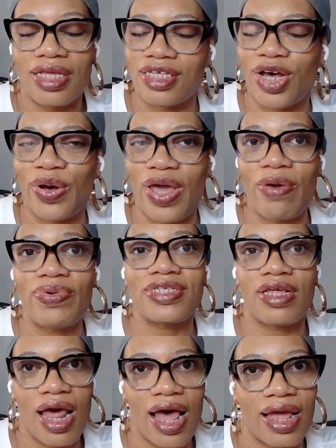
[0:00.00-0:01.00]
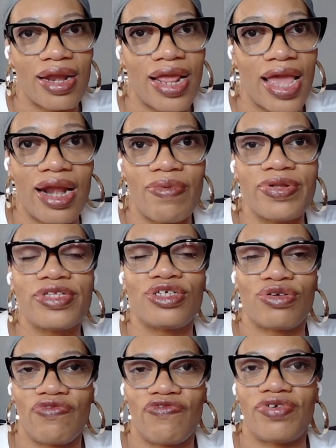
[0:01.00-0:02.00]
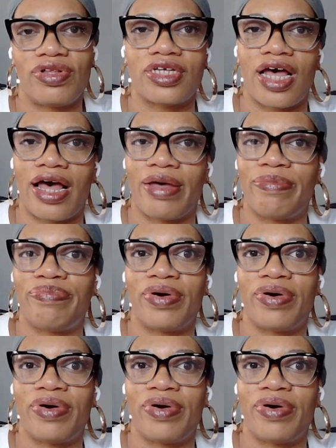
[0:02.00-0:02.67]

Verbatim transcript: So it was a lot. And I went to school full time.